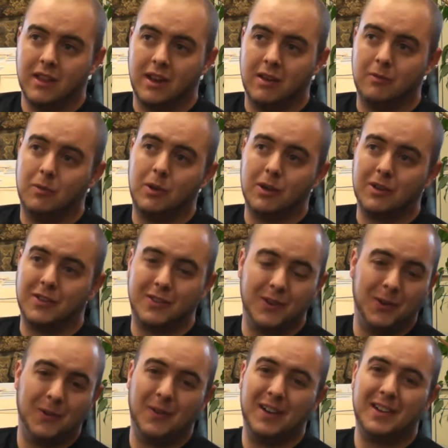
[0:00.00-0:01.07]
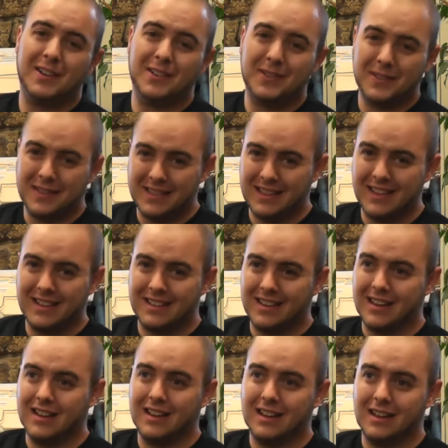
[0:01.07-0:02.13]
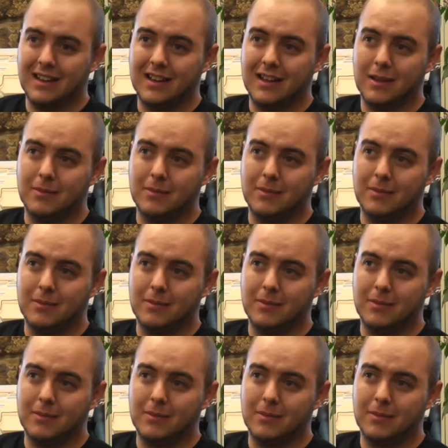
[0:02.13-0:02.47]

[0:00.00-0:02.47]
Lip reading: it worked so well that